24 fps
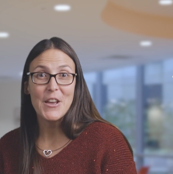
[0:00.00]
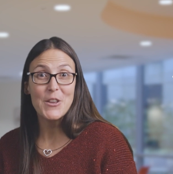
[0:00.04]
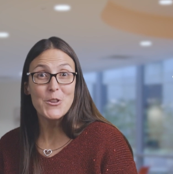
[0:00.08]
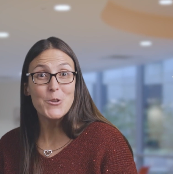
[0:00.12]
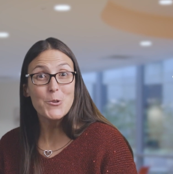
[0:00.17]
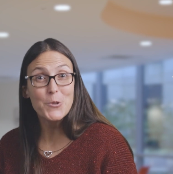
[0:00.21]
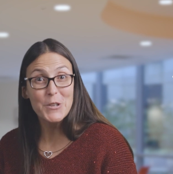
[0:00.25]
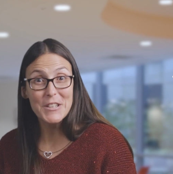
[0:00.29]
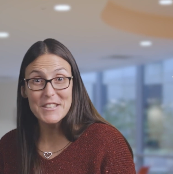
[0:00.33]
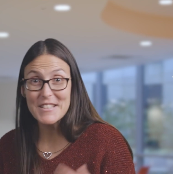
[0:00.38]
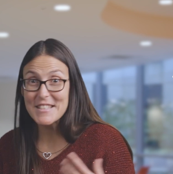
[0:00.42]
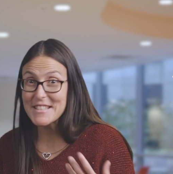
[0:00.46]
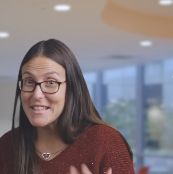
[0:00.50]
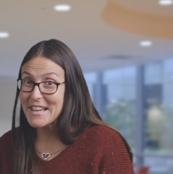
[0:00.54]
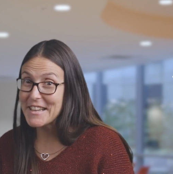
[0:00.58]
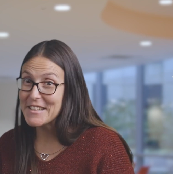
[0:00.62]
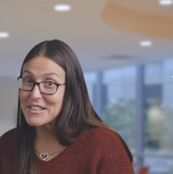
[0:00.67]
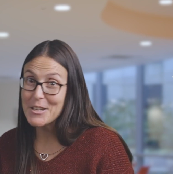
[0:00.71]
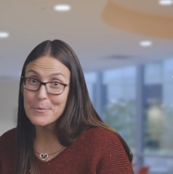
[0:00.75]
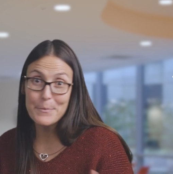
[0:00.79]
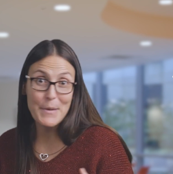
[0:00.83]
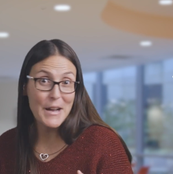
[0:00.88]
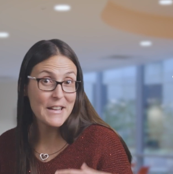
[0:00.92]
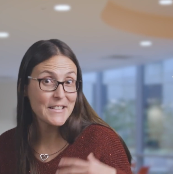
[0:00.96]
You can
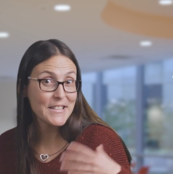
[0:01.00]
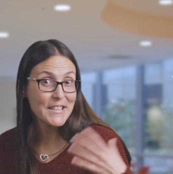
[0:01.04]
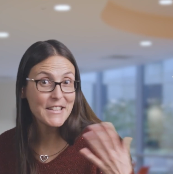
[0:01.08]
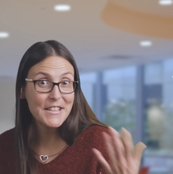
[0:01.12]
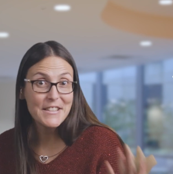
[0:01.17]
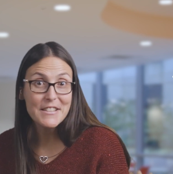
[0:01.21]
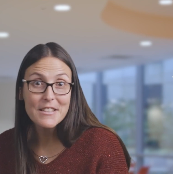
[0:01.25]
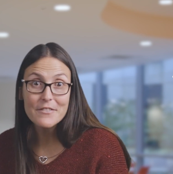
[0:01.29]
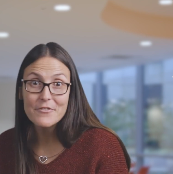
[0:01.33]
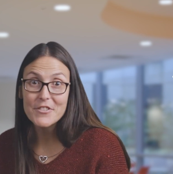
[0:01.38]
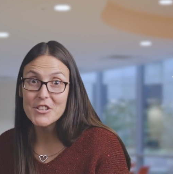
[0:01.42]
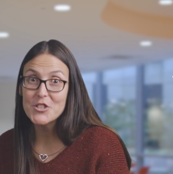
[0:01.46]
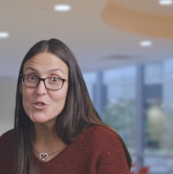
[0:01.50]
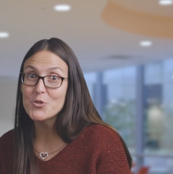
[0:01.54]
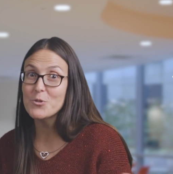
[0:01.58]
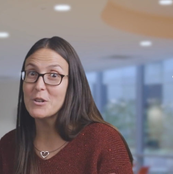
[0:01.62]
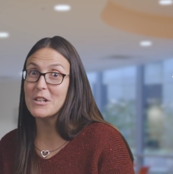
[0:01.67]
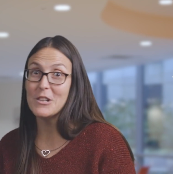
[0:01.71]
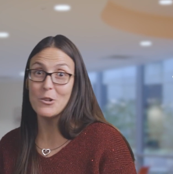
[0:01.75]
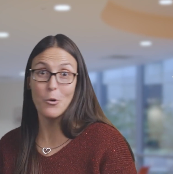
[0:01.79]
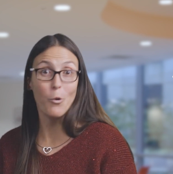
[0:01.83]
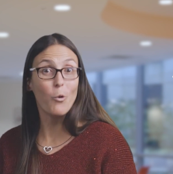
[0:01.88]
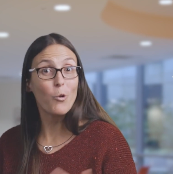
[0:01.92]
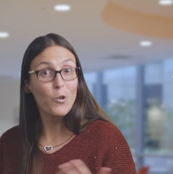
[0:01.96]
sign up as an
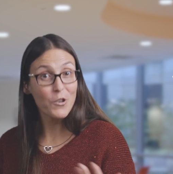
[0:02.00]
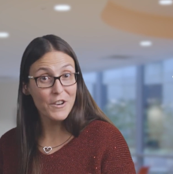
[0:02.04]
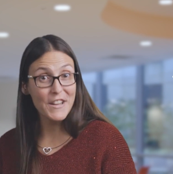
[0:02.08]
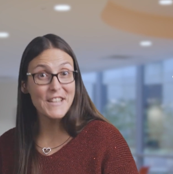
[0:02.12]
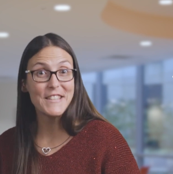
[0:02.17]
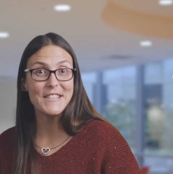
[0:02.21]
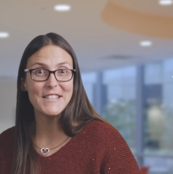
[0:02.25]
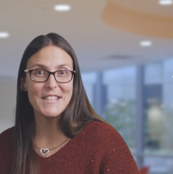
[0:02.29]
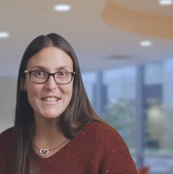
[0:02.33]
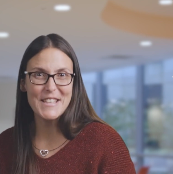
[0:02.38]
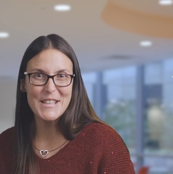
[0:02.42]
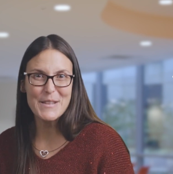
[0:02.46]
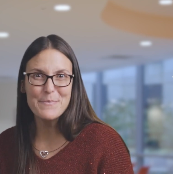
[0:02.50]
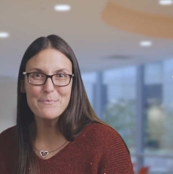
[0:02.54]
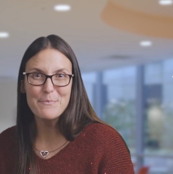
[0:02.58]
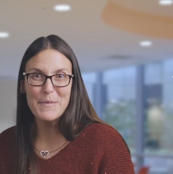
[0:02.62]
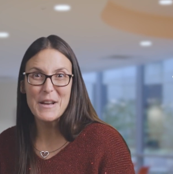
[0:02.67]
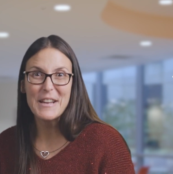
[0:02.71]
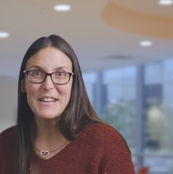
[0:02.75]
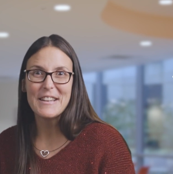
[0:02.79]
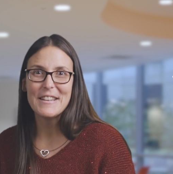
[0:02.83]
individual or a team,